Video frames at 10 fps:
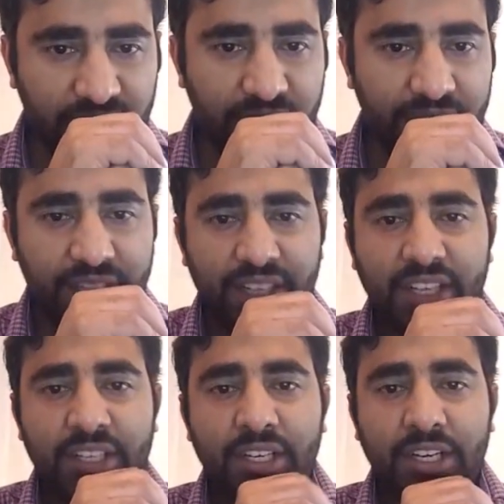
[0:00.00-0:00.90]
in
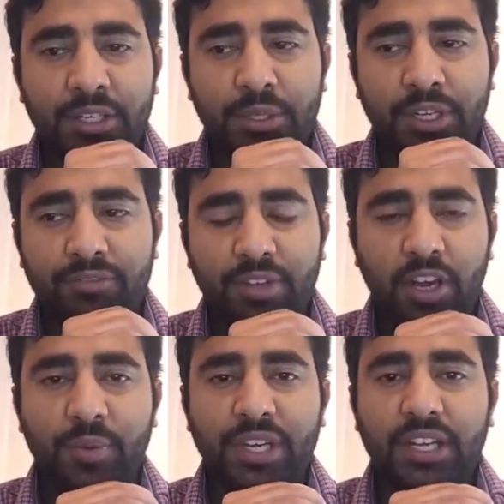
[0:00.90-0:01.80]
India, I don't know if how
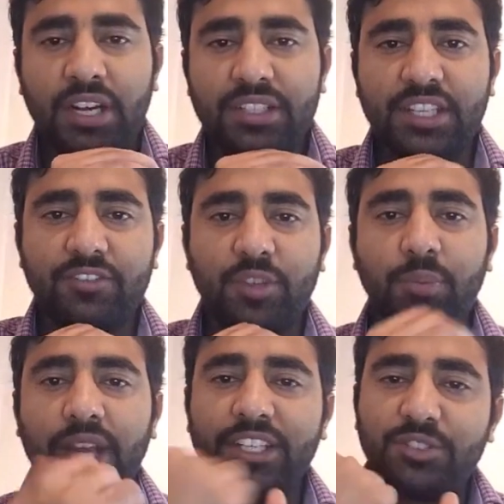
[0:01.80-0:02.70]
many cars have the
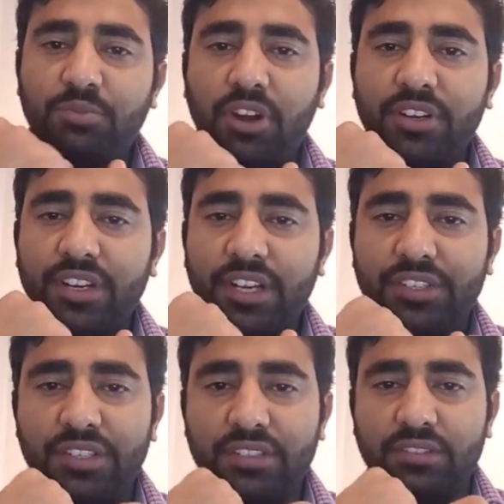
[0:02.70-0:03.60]
blind spot
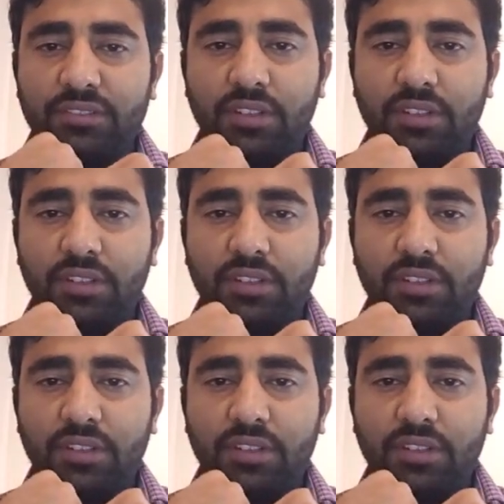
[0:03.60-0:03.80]
detection